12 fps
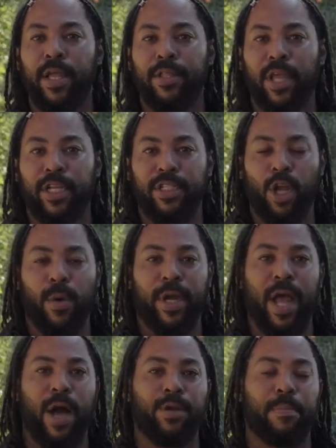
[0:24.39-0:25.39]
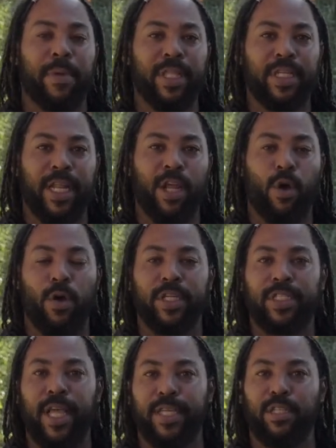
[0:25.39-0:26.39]
There's no accountability or
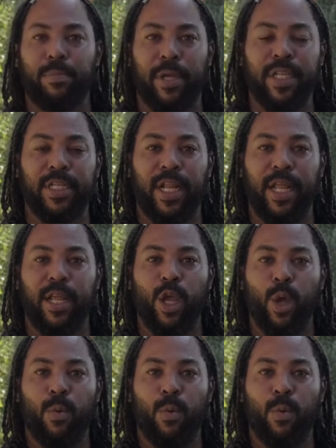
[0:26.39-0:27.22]
accessibility